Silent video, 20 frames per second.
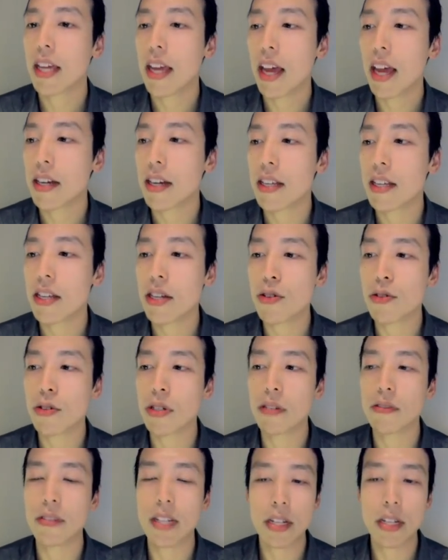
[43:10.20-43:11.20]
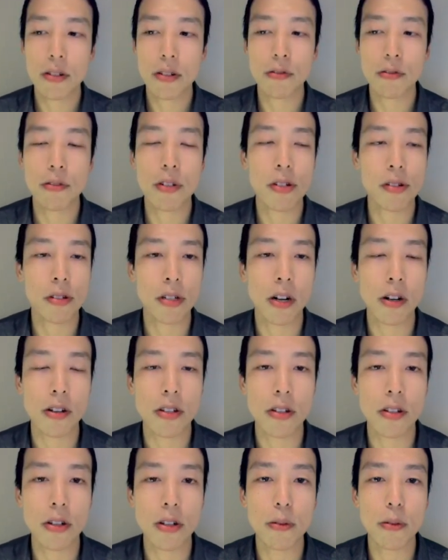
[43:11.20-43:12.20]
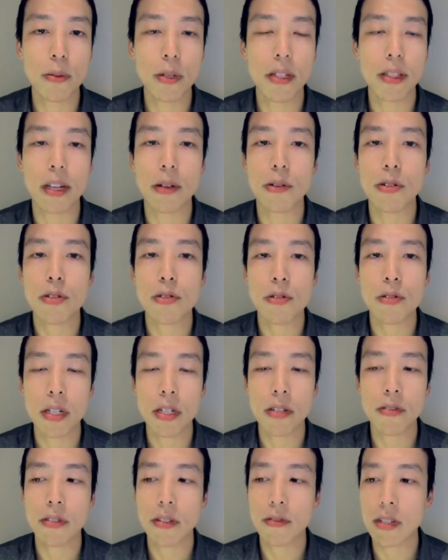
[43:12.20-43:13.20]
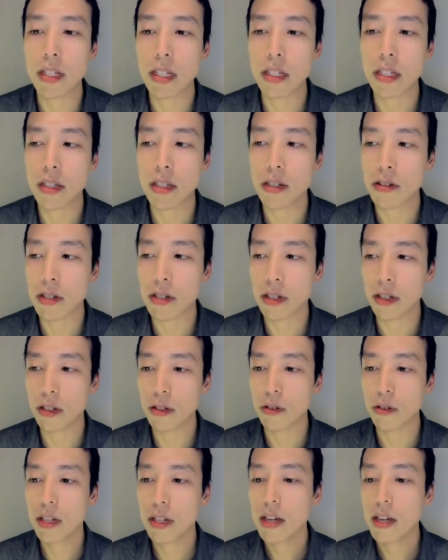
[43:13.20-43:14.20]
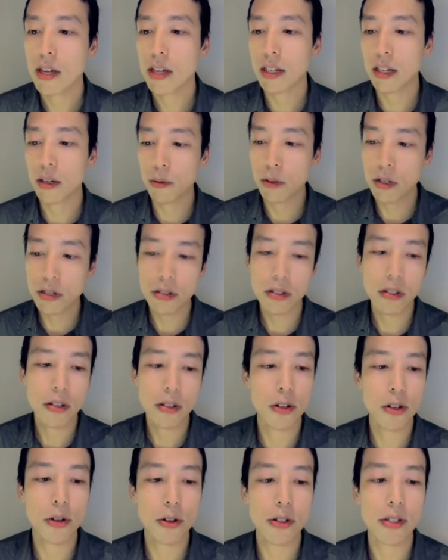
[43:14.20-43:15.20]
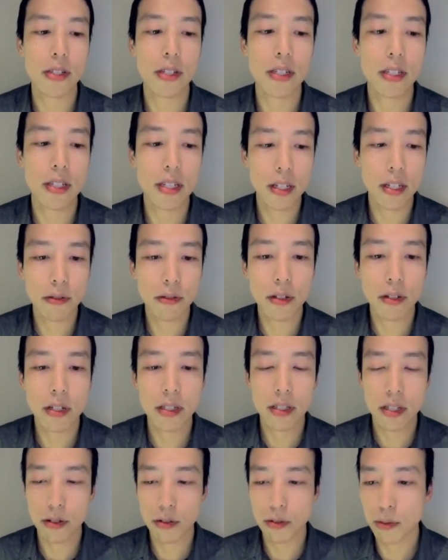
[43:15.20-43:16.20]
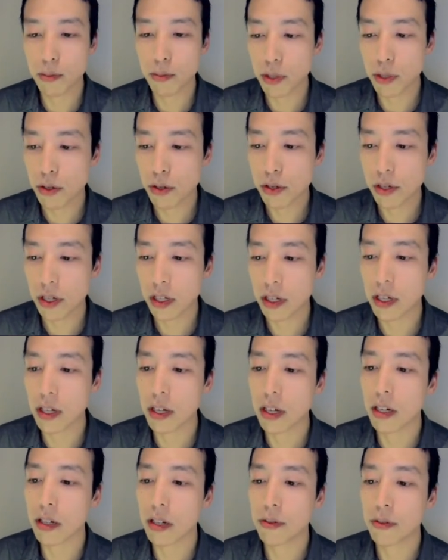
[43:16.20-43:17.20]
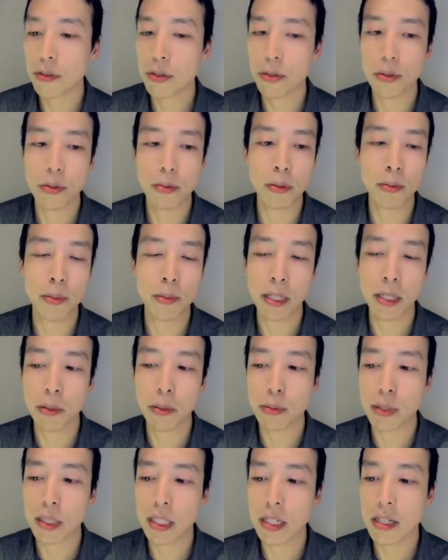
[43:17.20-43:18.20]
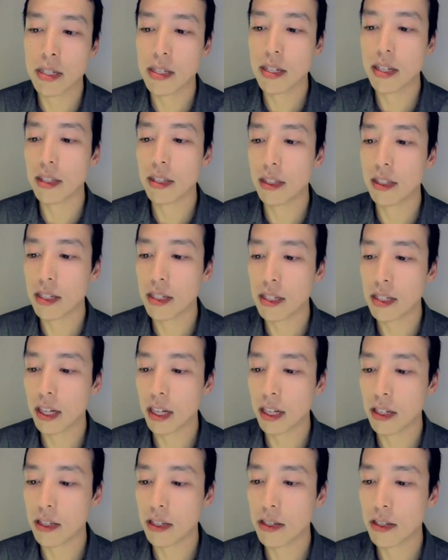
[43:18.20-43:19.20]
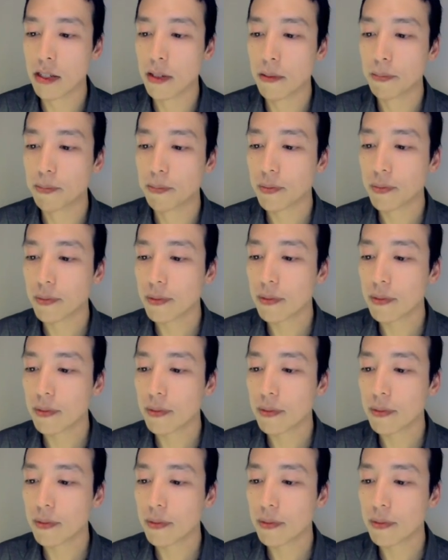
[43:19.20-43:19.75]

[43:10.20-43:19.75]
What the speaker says: They had a history of nasopharyngeal carcinoma that was treated 15 years ago. Now, I want you to notice the different distribution of cerebral microbleeds in this case.